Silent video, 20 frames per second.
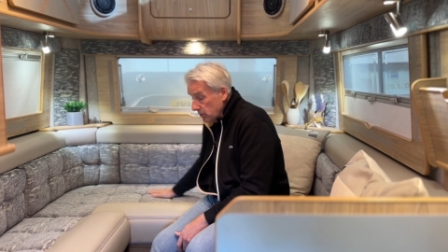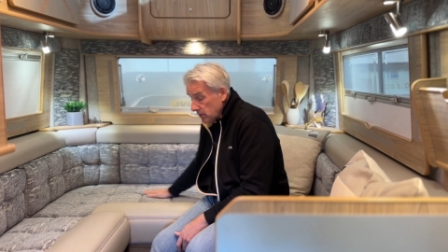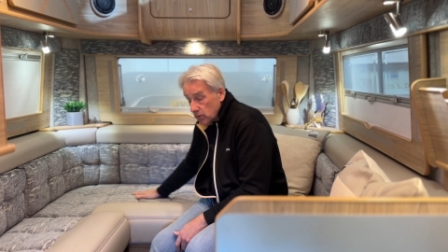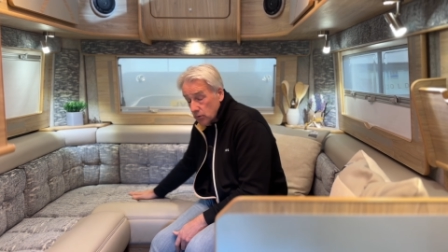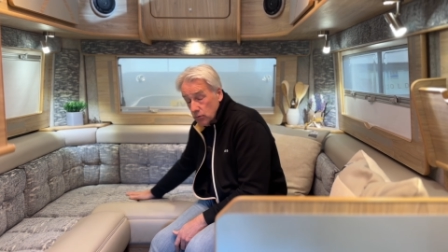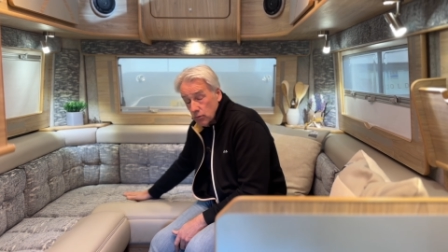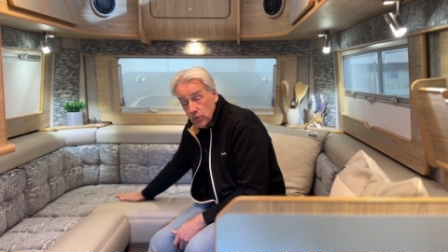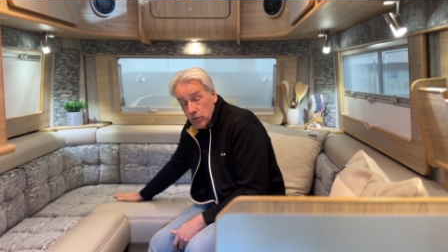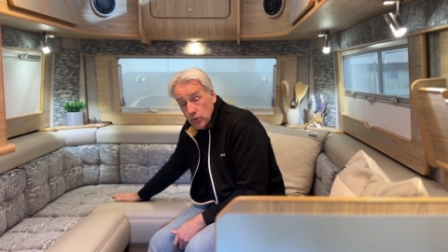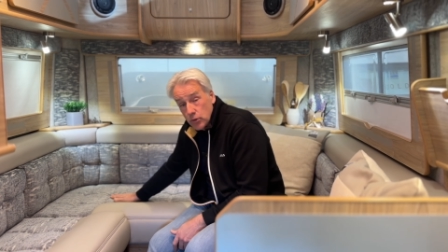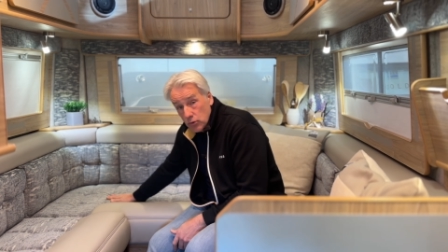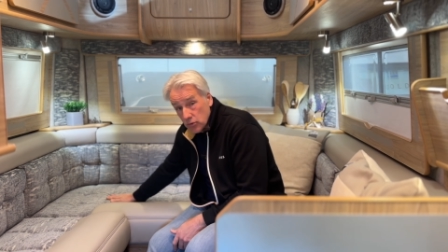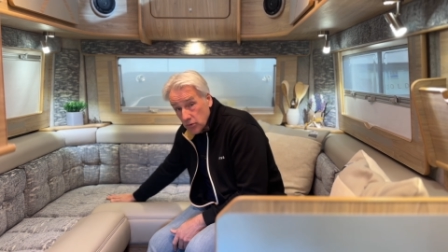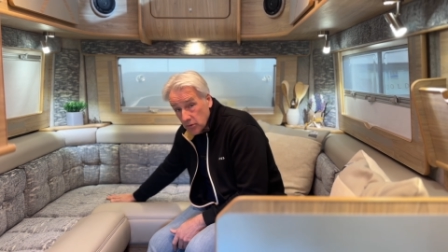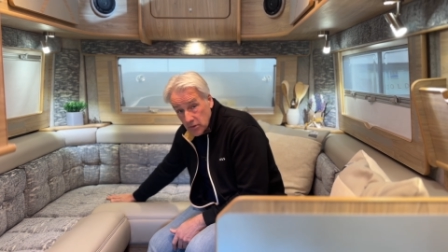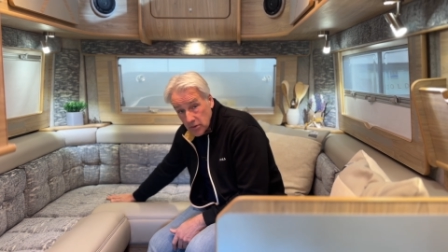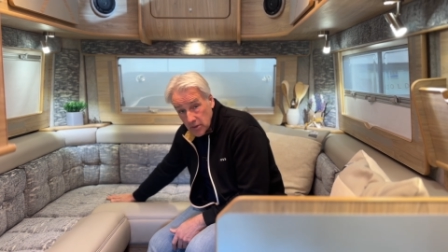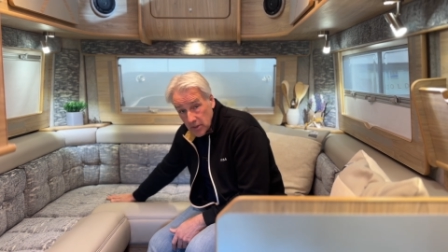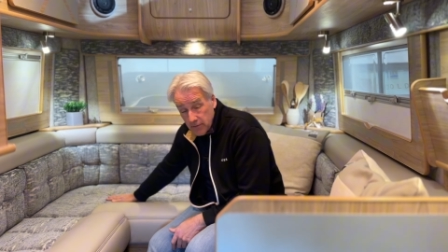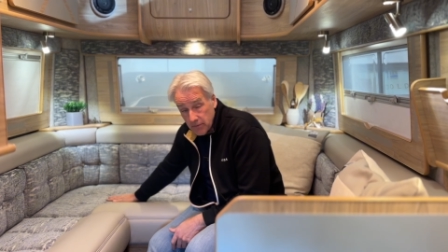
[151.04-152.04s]
do
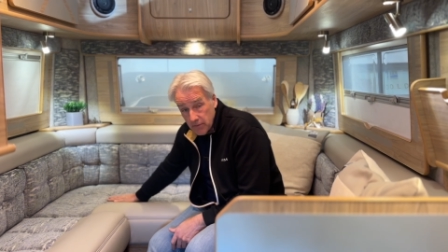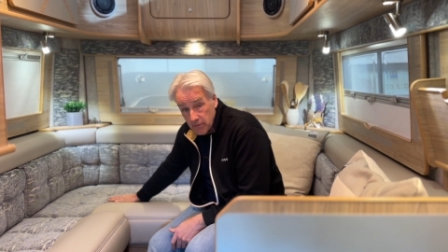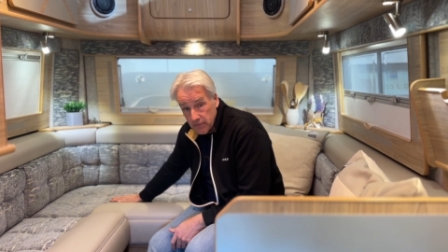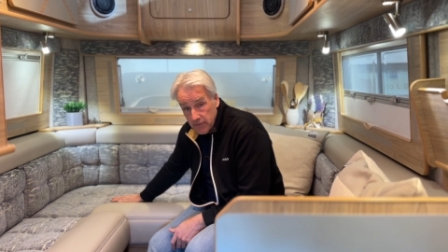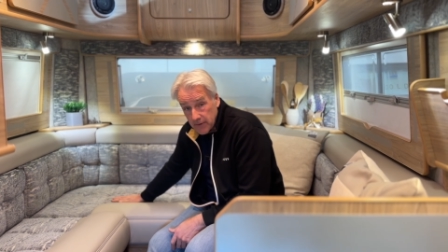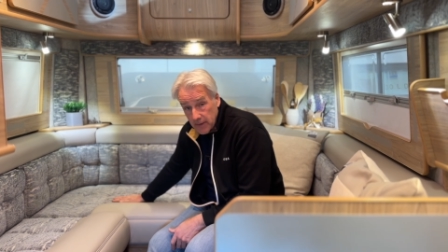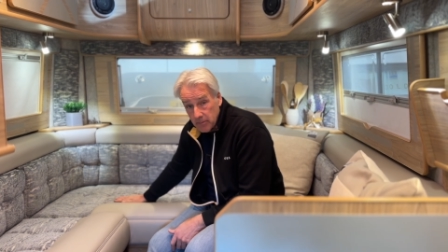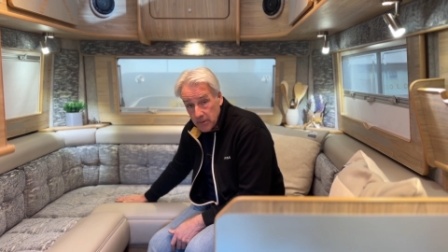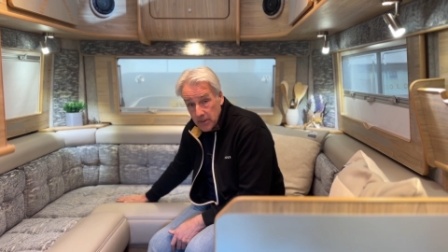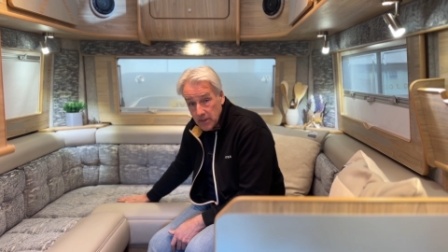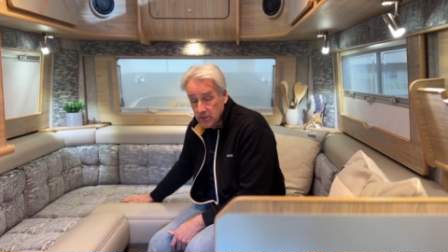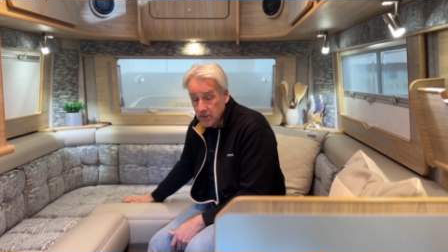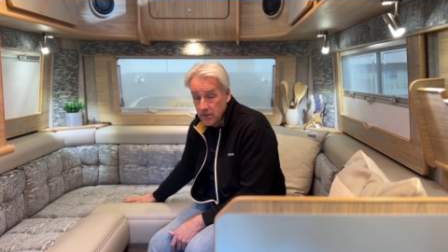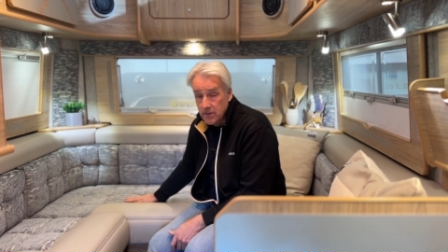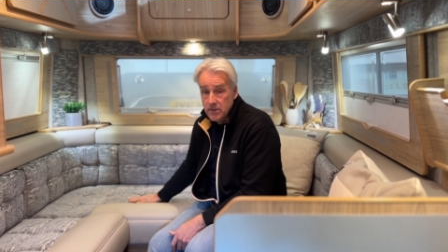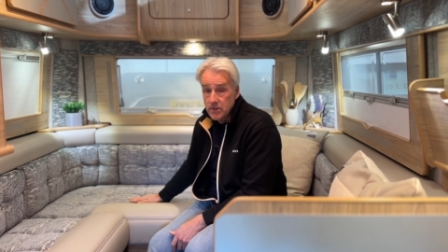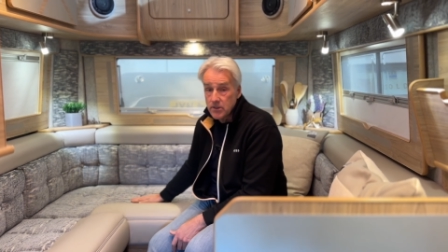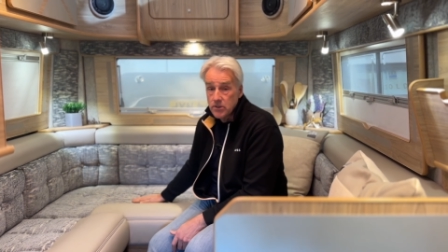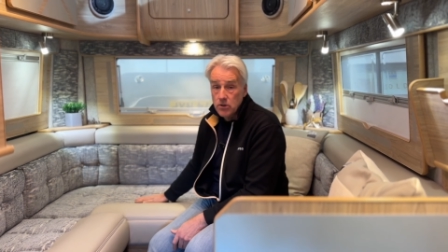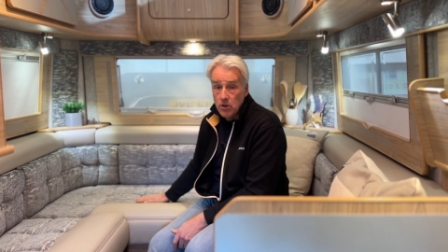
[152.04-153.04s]
dozens of different fabrics.
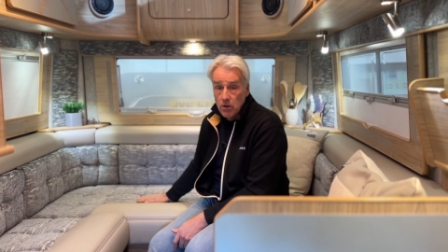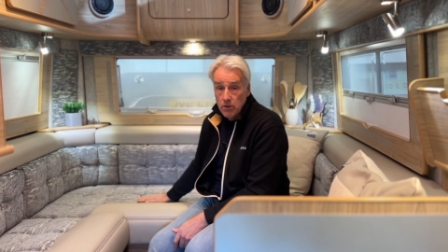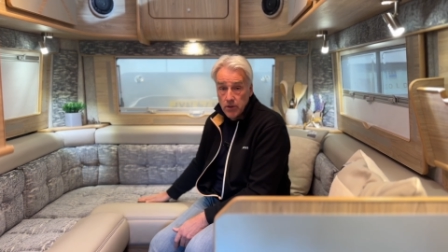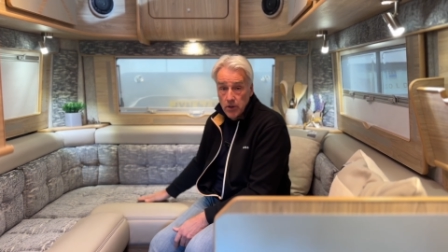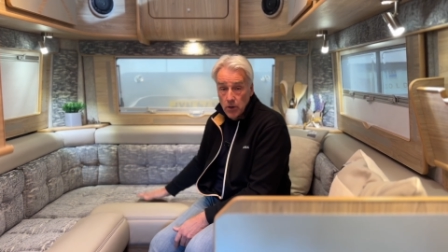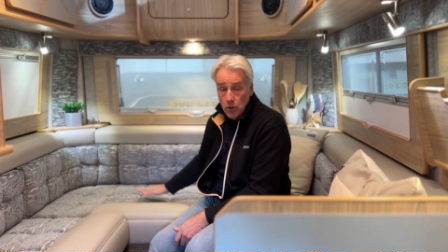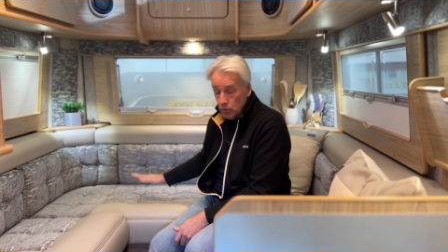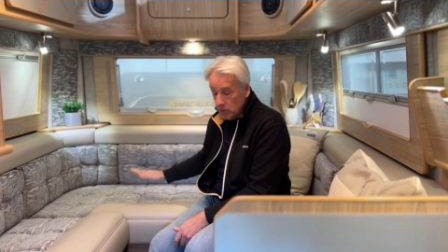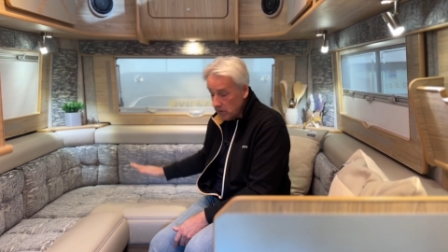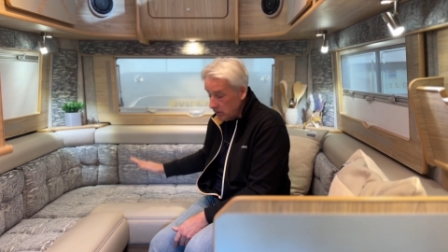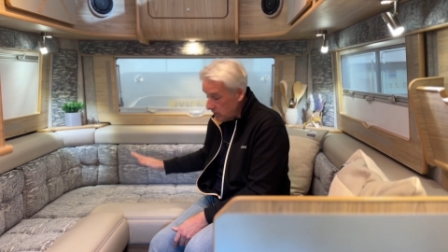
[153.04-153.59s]
This is not the only